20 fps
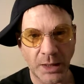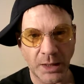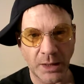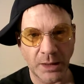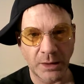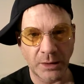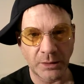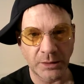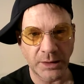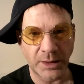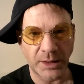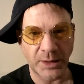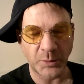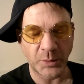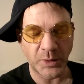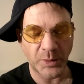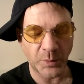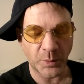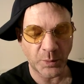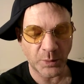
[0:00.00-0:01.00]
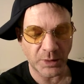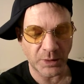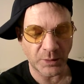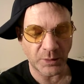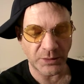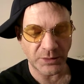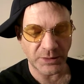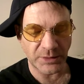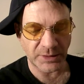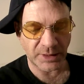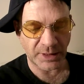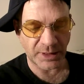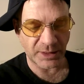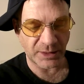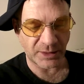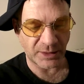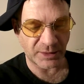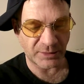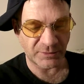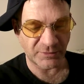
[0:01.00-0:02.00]
Okay, we're going to
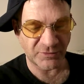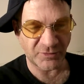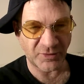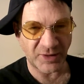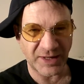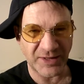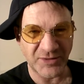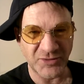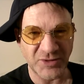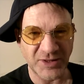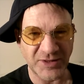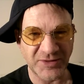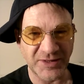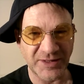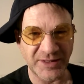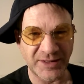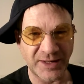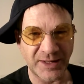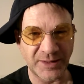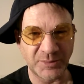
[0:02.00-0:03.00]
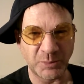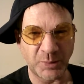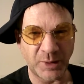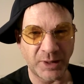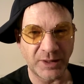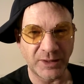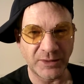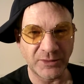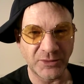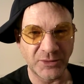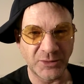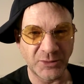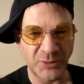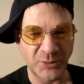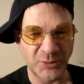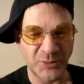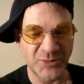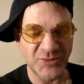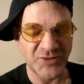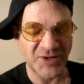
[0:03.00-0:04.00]
tell our friends at the Nutball
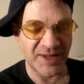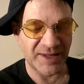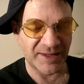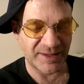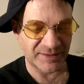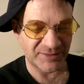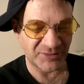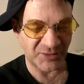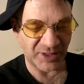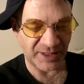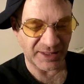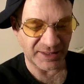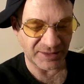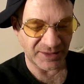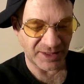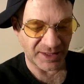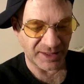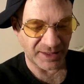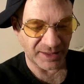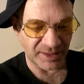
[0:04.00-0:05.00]
News that